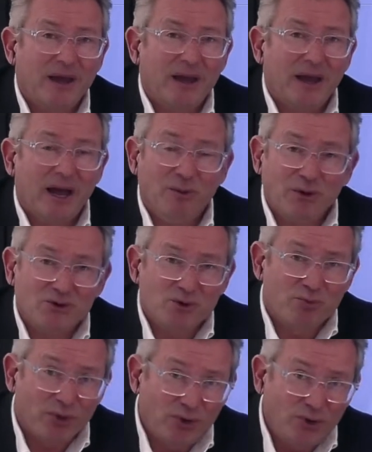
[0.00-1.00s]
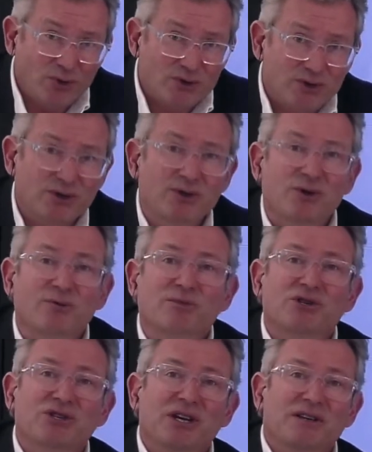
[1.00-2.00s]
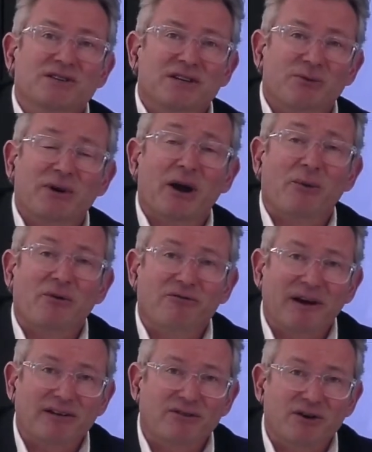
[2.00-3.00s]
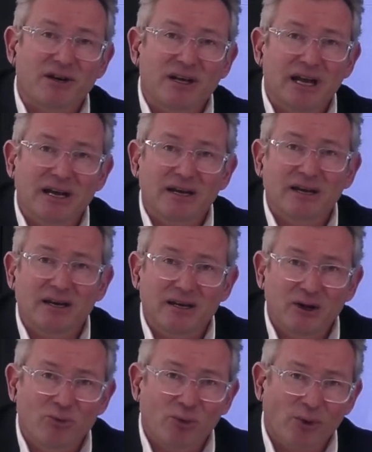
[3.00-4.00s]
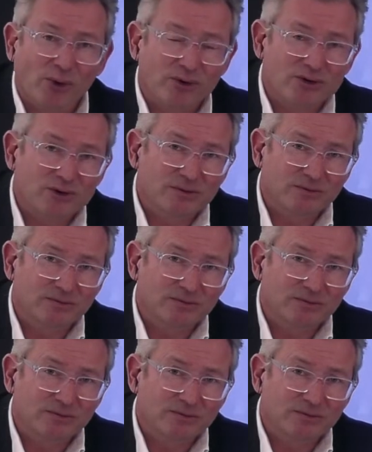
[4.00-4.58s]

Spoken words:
And we also produce the machines here in our factory in Newport.